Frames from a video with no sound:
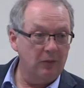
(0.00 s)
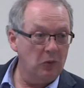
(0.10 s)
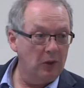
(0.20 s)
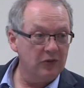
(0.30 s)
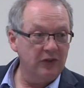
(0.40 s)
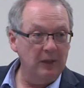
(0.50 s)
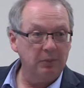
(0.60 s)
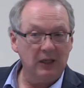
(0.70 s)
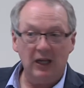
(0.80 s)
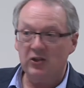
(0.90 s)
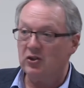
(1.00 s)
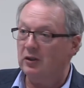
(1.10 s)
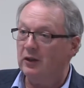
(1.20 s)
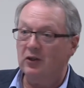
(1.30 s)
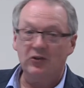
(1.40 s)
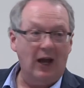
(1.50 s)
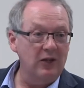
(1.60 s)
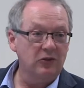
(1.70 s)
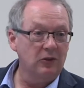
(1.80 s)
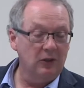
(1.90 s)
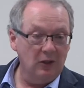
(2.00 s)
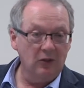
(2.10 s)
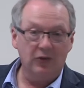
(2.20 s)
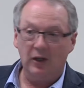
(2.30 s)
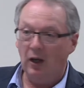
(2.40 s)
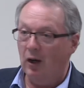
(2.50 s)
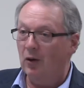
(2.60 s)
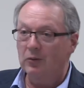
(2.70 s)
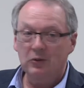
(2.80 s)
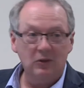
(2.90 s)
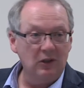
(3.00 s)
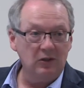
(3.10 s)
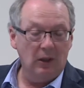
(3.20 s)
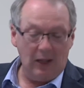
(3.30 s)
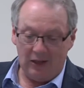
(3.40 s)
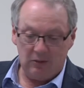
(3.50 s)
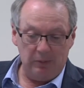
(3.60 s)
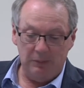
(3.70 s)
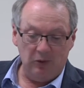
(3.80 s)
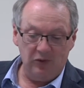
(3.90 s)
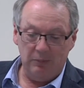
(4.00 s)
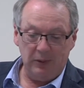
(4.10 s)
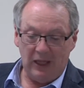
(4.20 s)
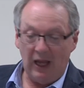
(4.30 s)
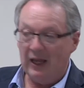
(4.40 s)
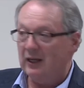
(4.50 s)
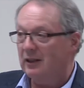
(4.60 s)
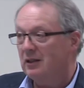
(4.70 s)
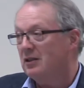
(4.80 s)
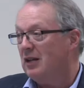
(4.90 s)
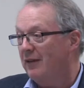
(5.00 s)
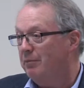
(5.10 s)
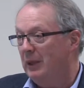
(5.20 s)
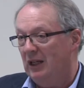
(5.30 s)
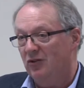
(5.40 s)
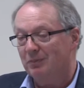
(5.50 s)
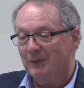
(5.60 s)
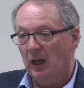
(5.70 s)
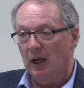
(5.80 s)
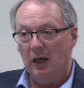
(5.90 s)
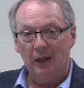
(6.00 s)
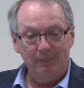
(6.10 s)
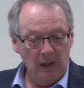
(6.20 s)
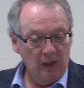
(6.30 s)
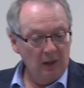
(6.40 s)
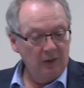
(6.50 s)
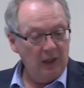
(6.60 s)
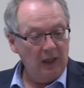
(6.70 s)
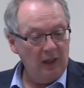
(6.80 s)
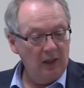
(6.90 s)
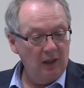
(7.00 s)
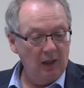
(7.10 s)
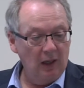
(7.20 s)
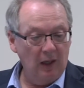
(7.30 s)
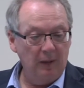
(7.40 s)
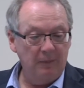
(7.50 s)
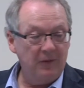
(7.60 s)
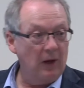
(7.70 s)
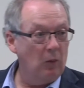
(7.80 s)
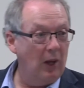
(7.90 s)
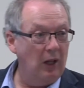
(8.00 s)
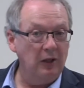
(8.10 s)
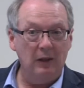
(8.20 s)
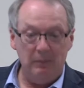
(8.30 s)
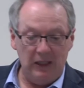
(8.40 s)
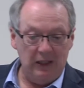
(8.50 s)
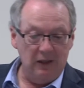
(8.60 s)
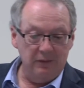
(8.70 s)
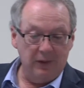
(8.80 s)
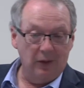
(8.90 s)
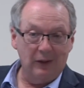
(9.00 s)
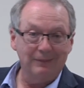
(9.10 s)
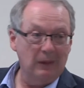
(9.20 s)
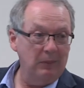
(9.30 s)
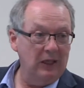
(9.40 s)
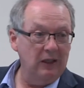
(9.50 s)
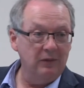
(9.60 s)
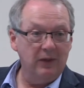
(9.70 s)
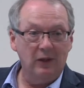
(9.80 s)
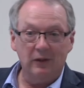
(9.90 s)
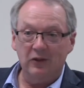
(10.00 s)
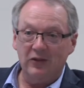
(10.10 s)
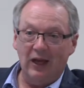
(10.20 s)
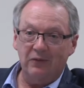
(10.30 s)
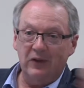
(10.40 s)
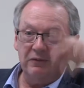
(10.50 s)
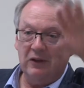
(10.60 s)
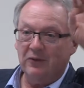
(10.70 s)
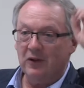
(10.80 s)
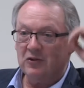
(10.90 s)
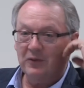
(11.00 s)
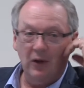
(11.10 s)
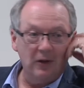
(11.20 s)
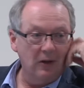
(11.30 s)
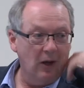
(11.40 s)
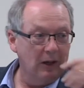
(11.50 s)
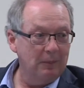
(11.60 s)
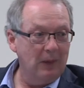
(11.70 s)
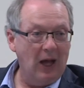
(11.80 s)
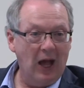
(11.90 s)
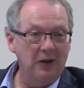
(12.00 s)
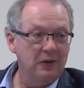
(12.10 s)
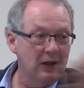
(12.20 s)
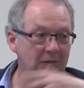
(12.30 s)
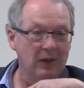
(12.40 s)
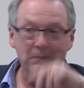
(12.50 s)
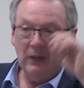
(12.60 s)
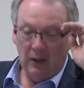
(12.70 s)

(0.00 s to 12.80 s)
of course, the implication of this, I drew years ago, lots of people simply hated it, tough beans. Farewell to the median voter. The median voter is that 51st voter on 100 of them,